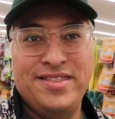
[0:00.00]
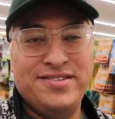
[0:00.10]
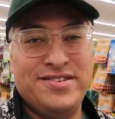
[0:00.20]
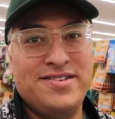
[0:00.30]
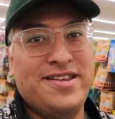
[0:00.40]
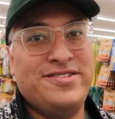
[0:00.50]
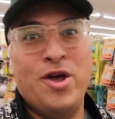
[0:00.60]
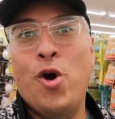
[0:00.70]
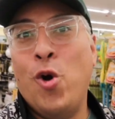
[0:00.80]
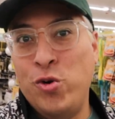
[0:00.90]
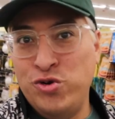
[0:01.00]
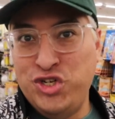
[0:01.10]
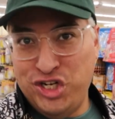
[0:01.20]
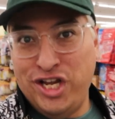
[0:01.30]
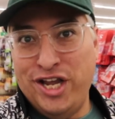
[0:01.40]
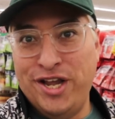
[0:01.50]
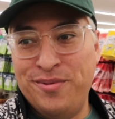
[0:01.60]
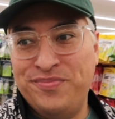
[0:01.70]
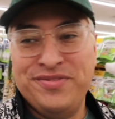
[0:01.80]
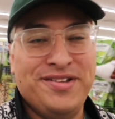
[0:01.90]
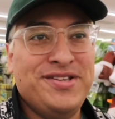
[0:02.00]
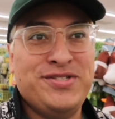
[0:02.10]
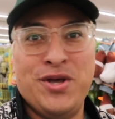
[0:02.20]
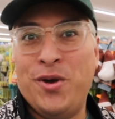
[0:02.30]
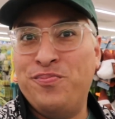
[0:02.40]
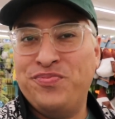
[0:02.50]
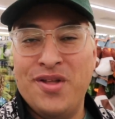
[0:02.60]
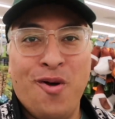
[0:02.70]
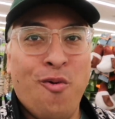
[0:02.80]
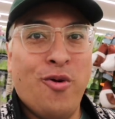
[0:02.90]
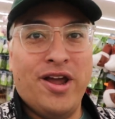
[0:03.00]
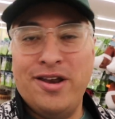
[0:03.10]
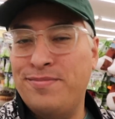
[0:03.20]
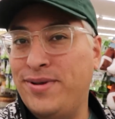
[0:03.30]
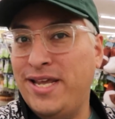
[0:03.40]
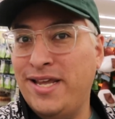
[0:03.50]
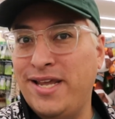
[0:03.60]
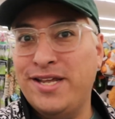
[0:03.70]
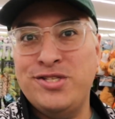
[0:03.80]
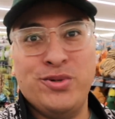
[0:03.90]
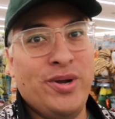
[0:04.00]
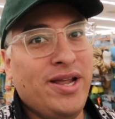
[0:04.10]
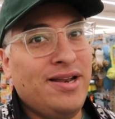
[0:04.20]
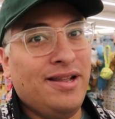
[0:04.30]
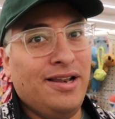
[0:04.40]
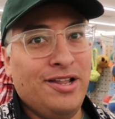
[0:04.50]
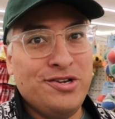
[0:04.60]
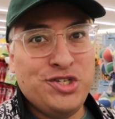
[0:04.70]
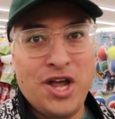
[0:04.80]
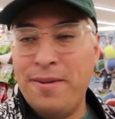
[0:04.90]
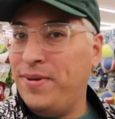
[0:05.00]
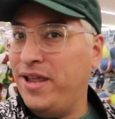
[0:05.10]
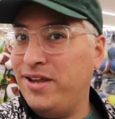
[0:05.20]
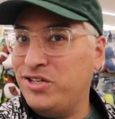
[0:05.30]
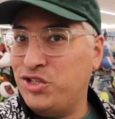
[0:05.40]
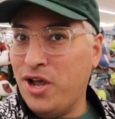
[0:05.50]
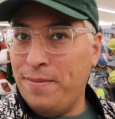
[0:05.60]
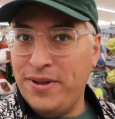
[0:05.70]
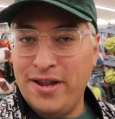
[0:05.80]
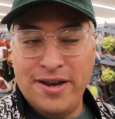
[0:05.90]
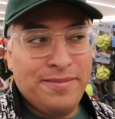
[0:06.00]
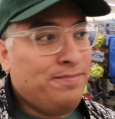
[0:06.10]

This is like the OG. So we're gonna be doing a little shopping, shopping on a